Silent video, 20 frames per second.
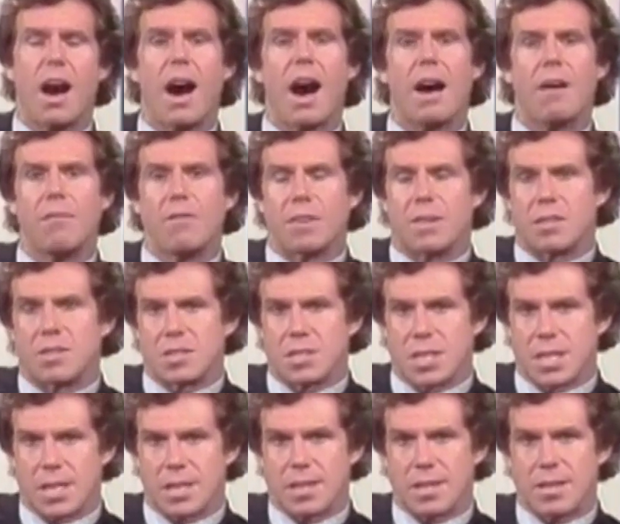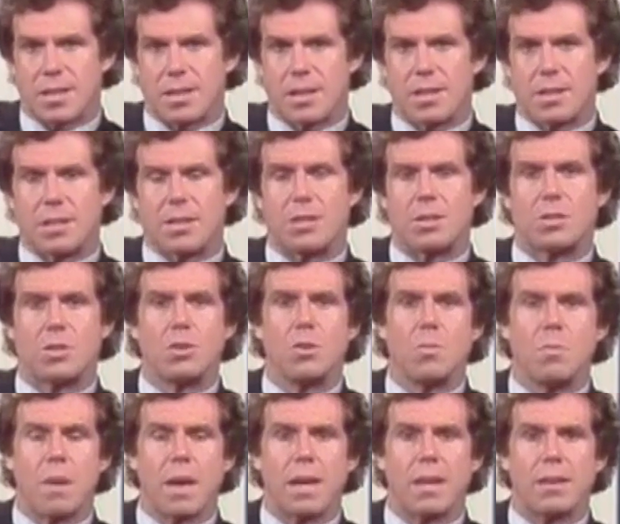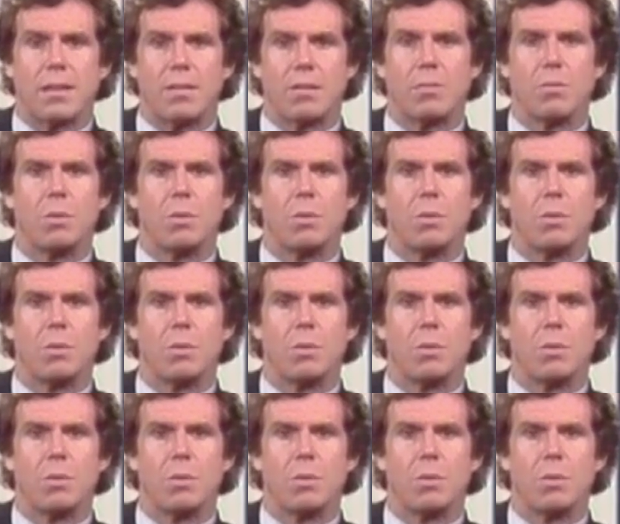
Obviously, the two men